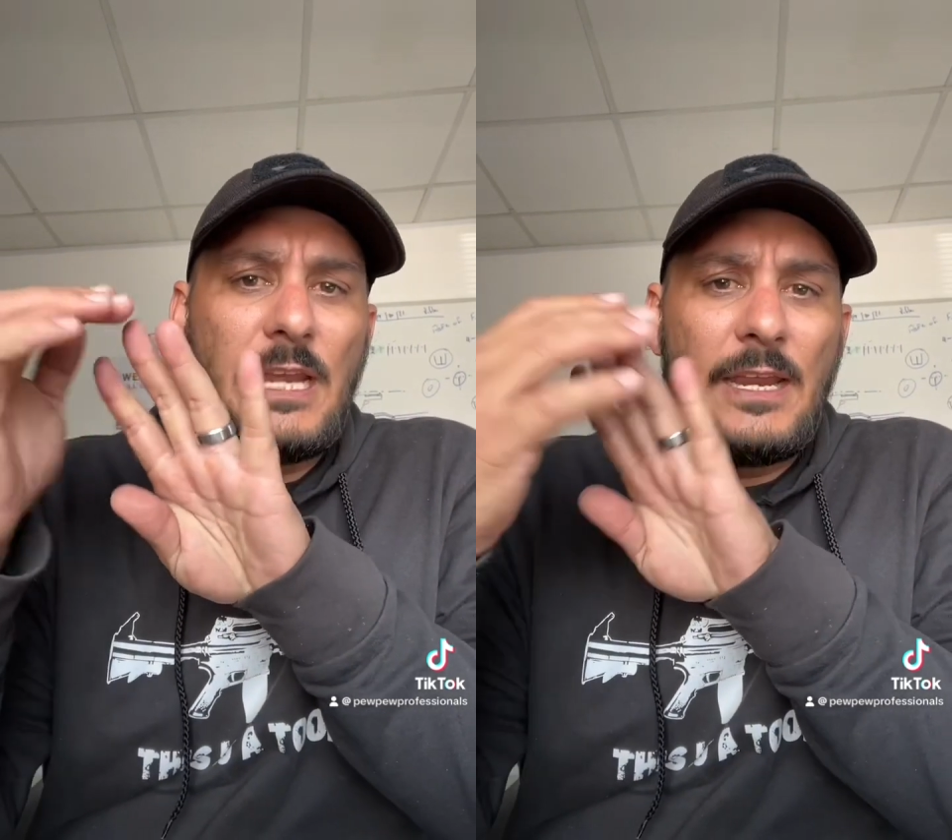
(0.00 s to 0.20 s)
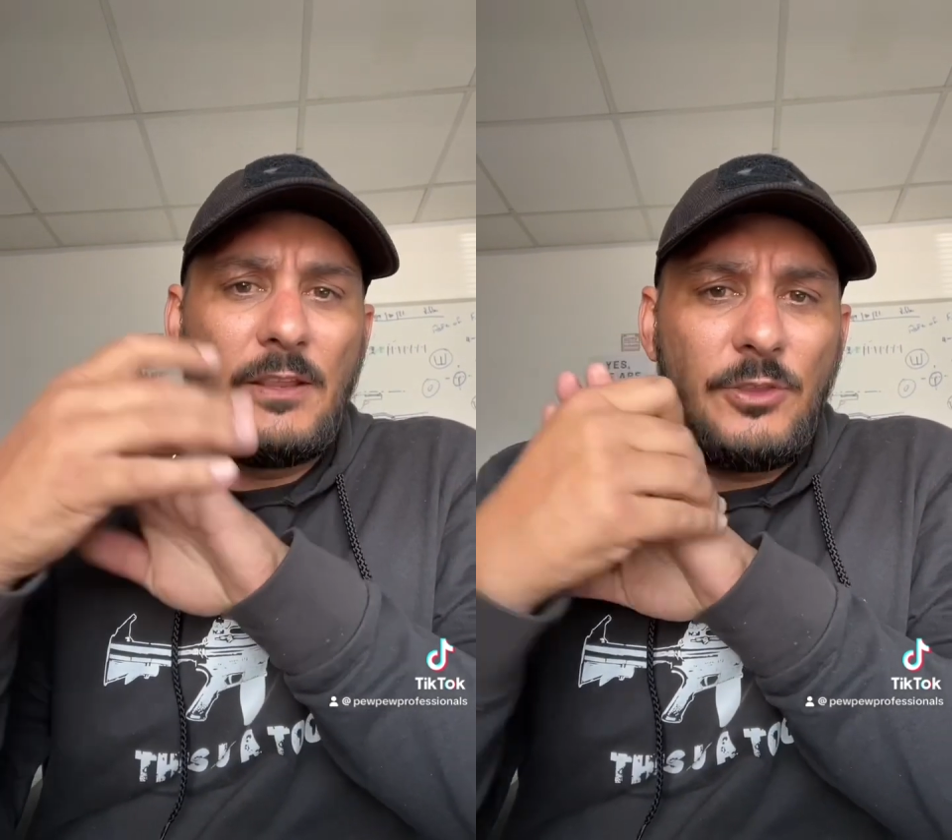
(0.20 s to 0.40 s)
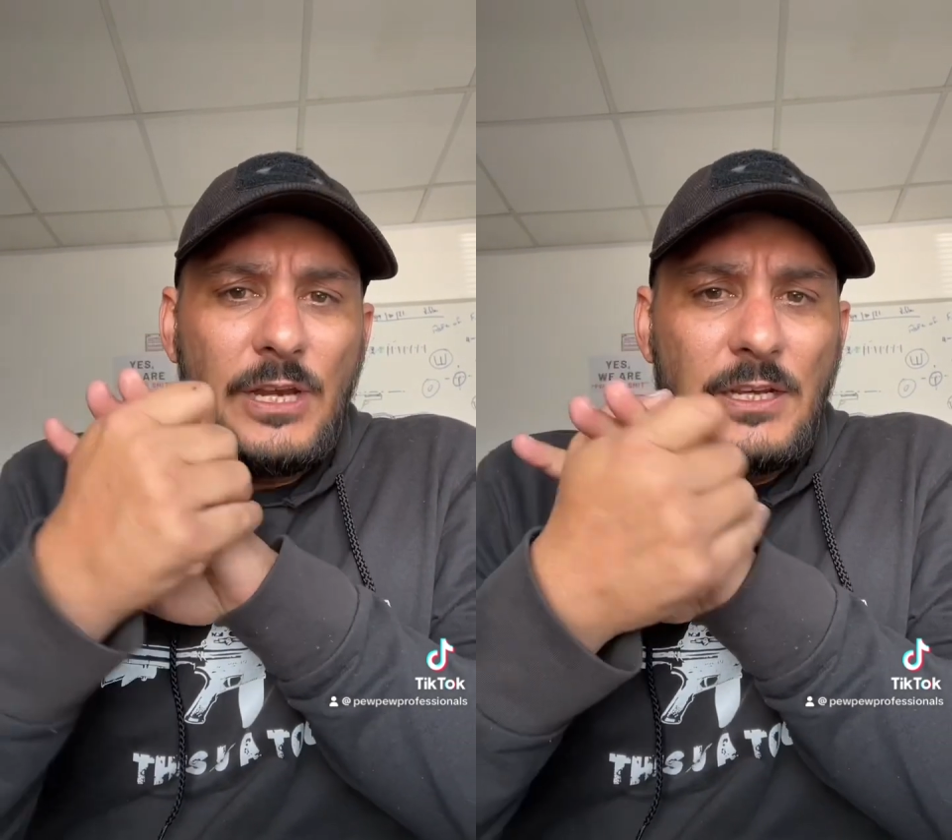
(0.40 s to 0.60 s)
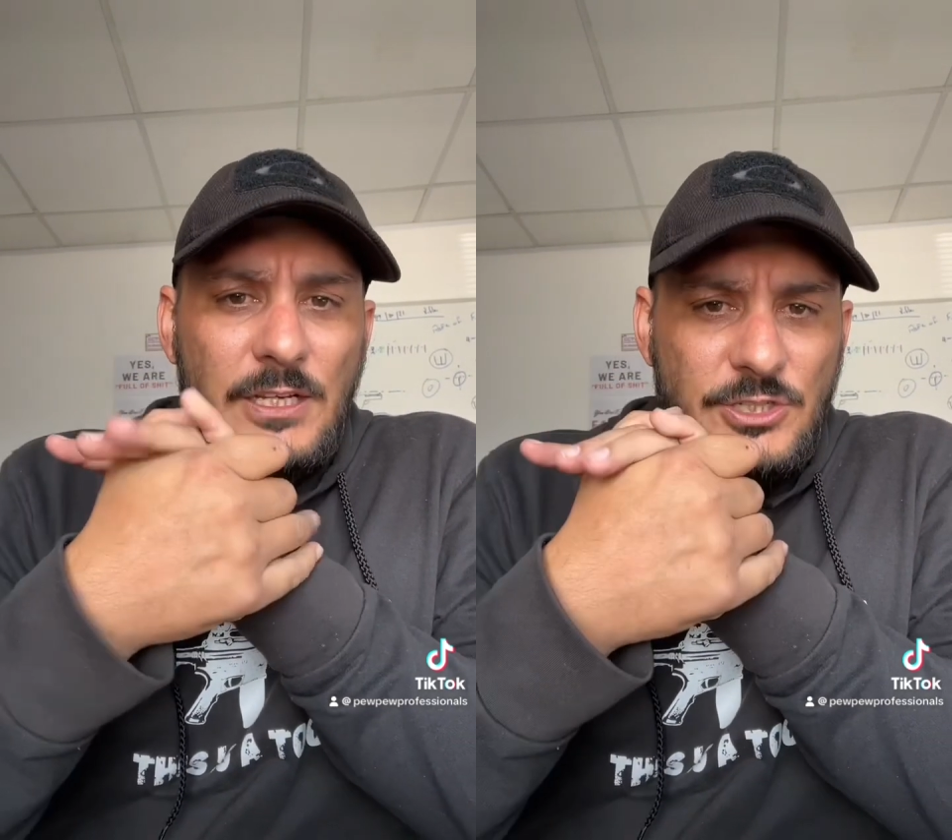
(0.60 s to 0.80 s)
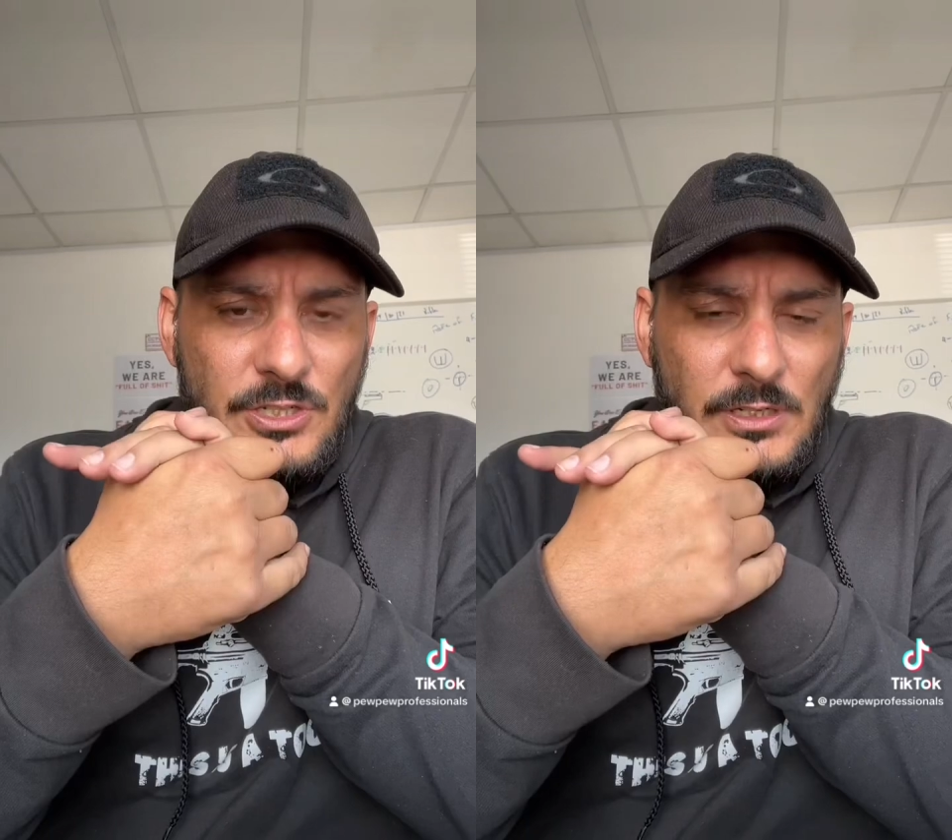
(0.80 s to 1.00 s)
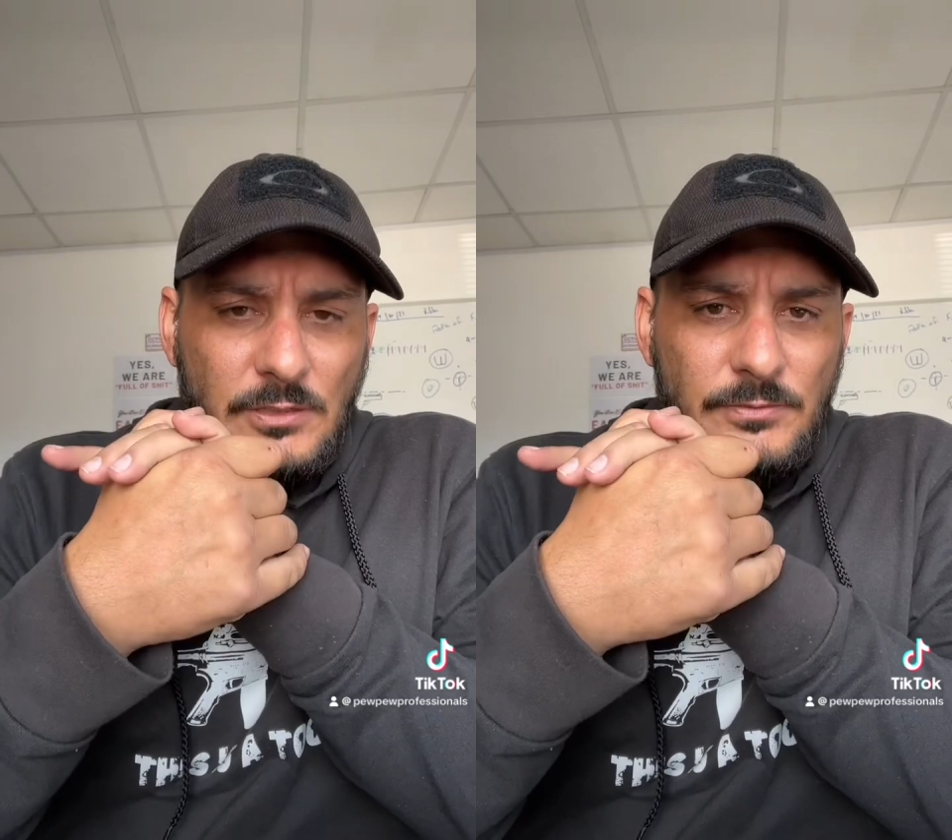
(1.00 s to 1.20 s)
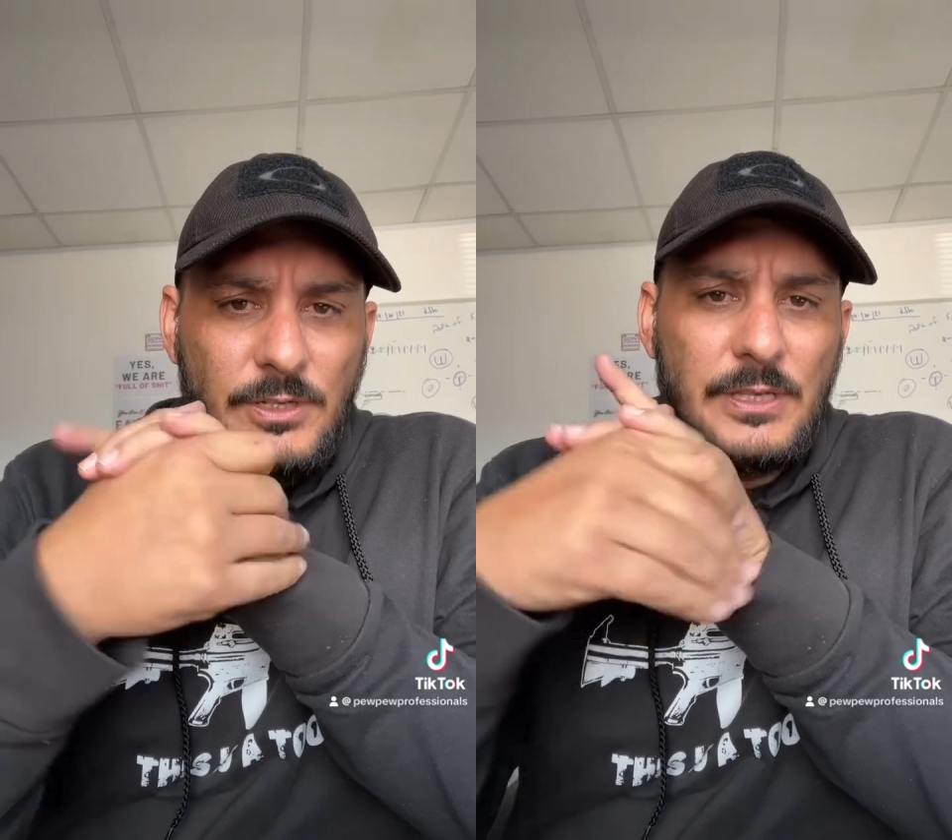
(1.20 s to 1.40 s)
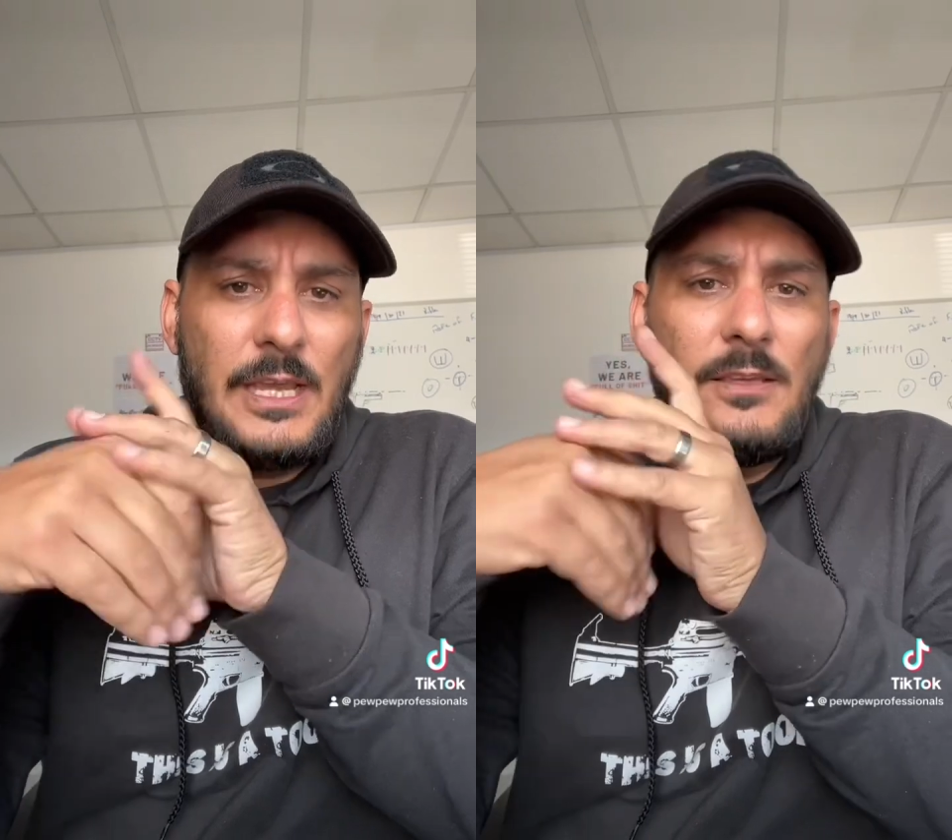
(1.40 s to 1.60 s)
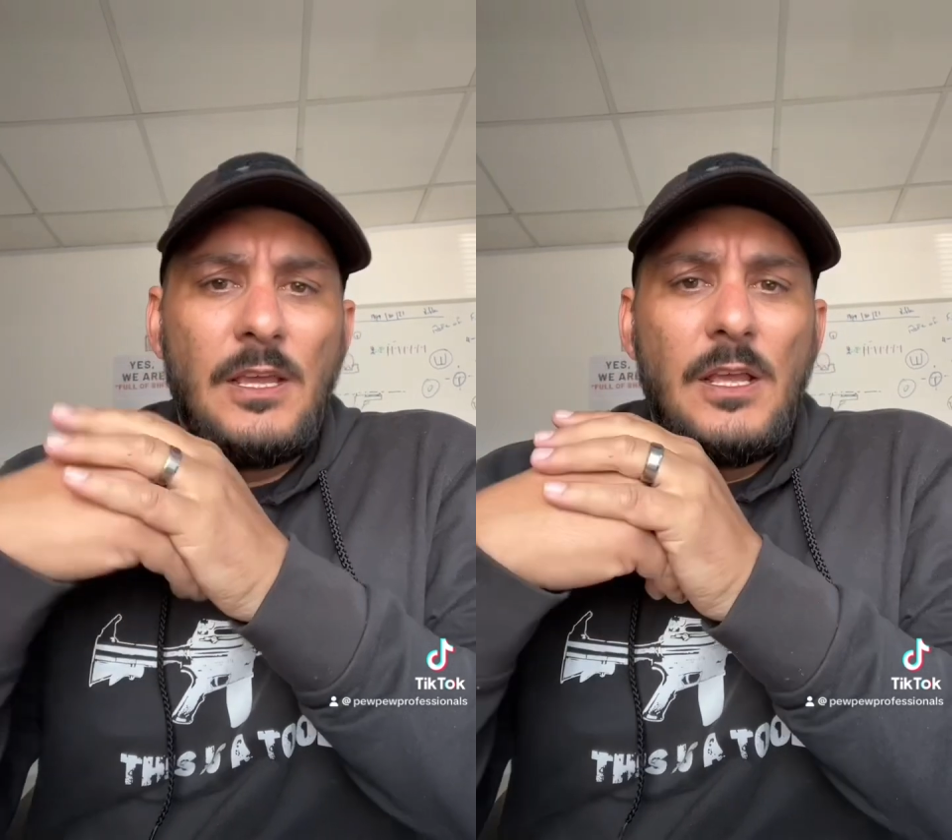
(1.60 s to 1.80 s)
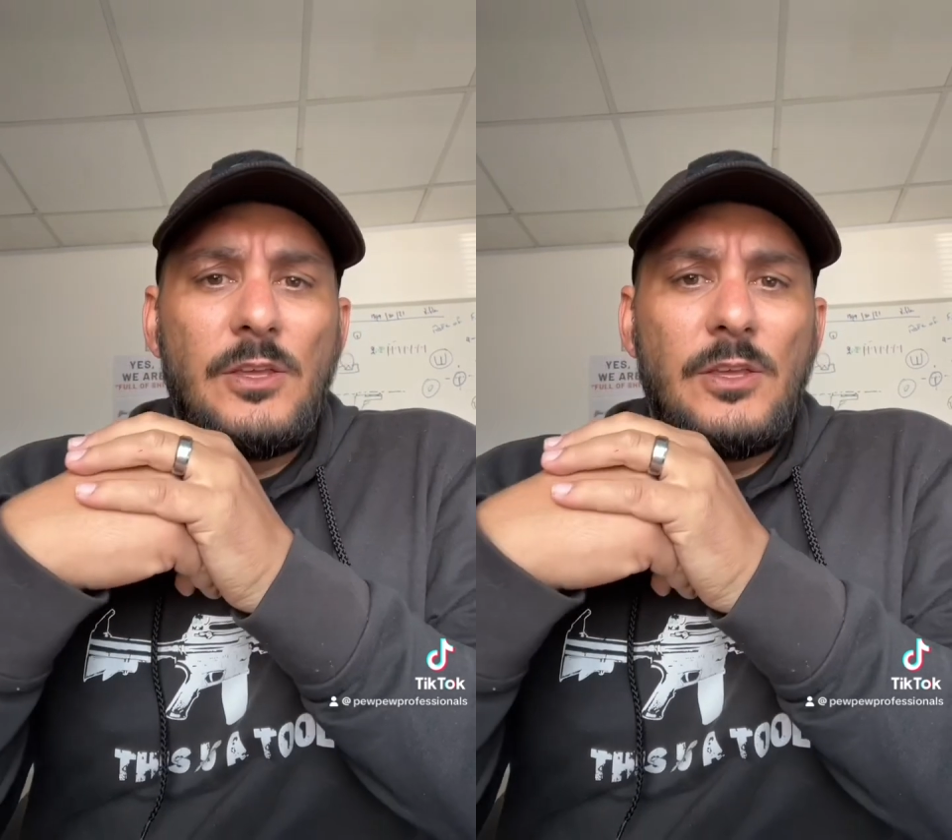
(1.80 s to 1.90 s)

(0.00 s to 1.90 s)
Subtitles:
and 3 additional, okay?